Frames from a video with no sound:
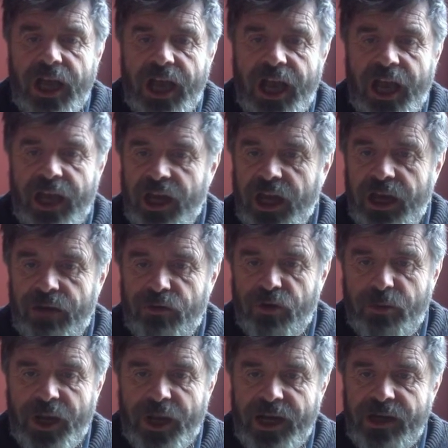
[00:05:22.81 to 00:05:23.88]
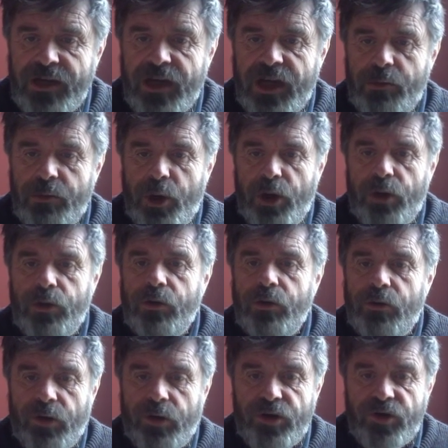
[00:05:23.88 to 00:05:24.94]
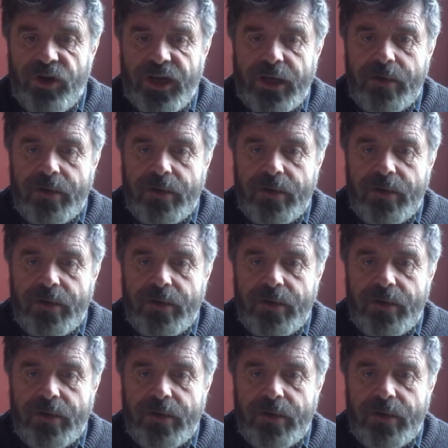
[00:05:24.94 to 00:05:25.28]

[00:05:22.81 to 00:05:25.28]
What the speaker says: and I remain in a moral quandary.